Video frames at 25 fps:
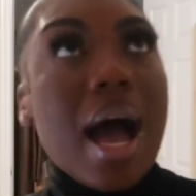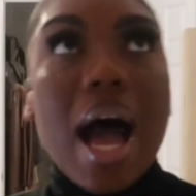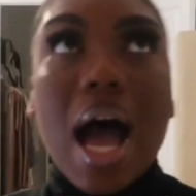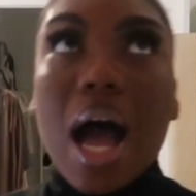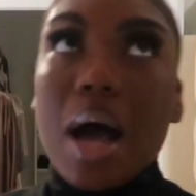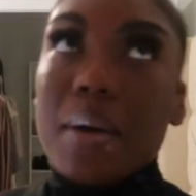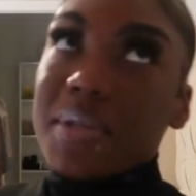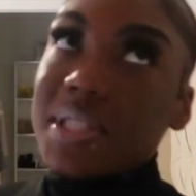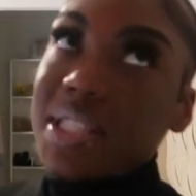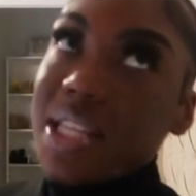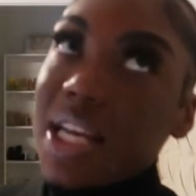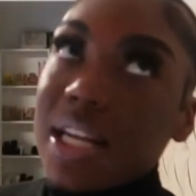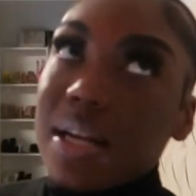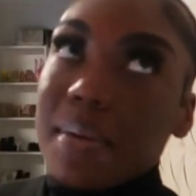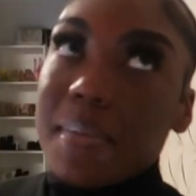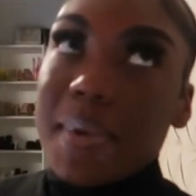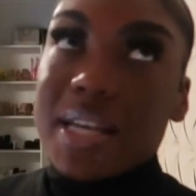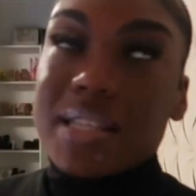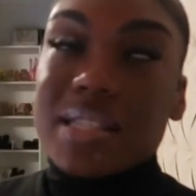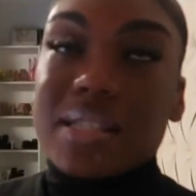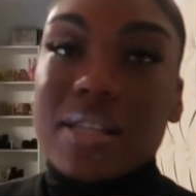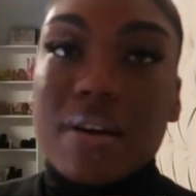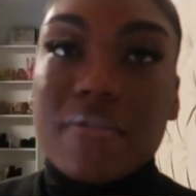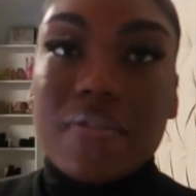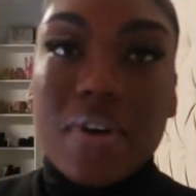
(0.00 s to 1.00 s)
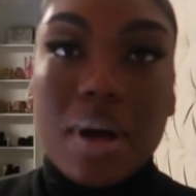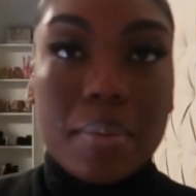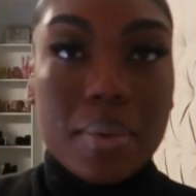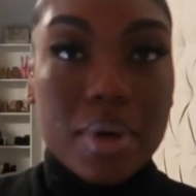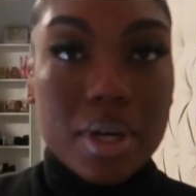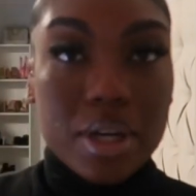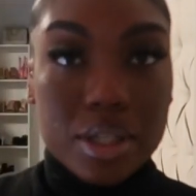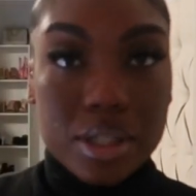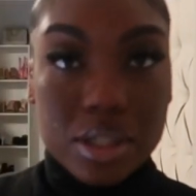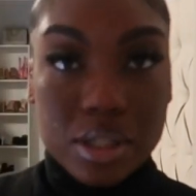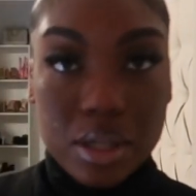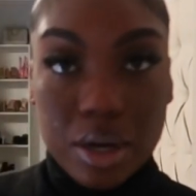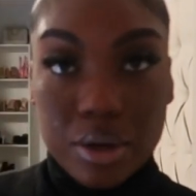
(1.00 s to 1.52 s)
i was telling myself i'm
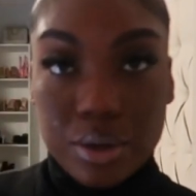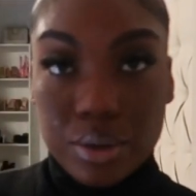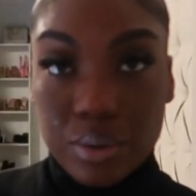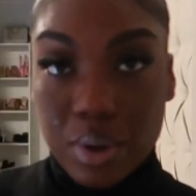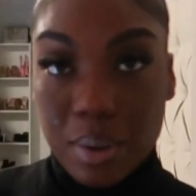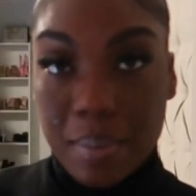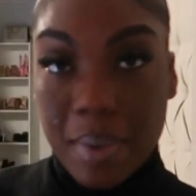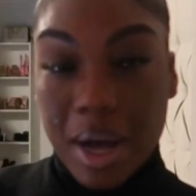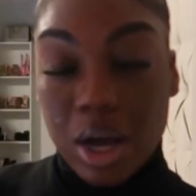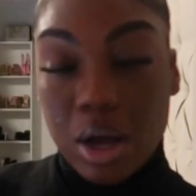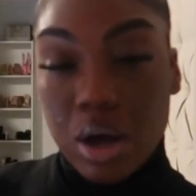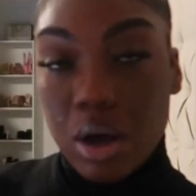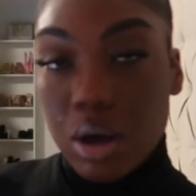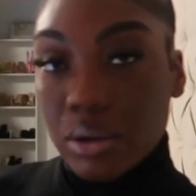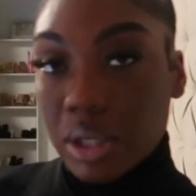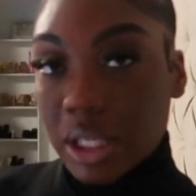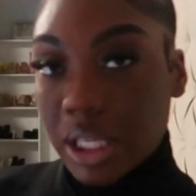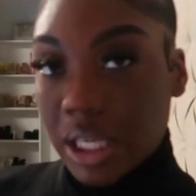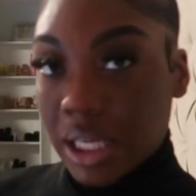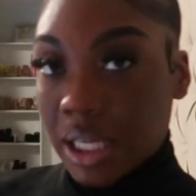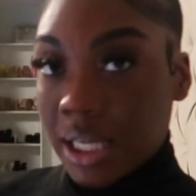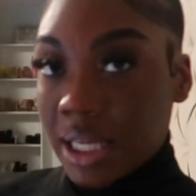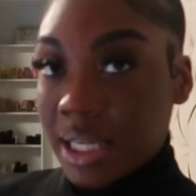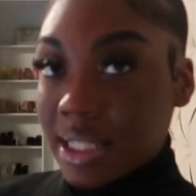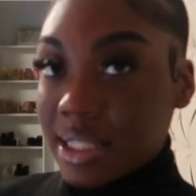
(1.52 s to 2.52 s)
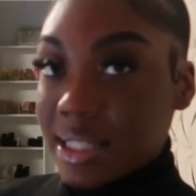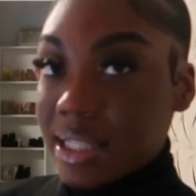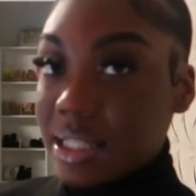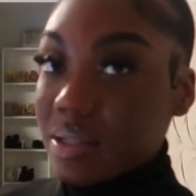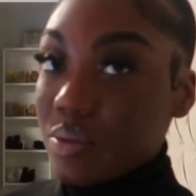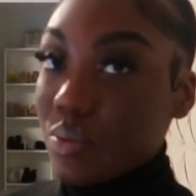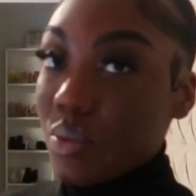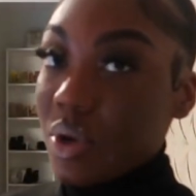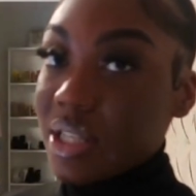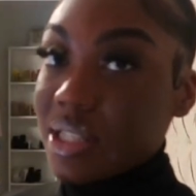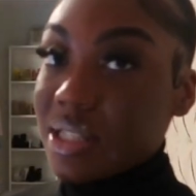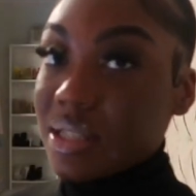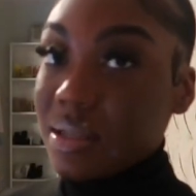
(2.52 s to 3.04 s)
gonna start doing my colon
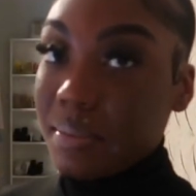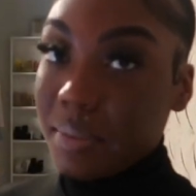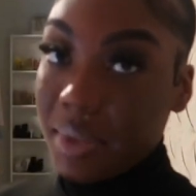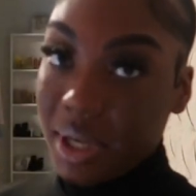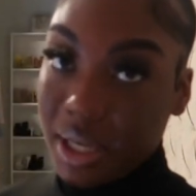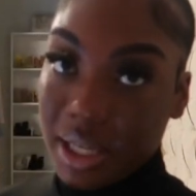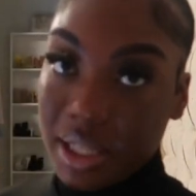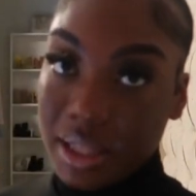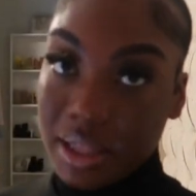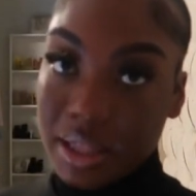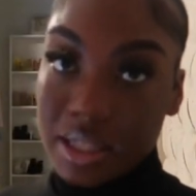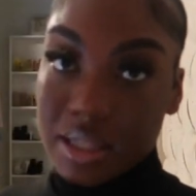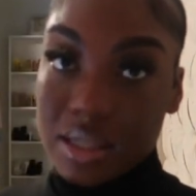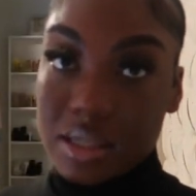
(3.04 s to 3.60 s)
cleanses once a month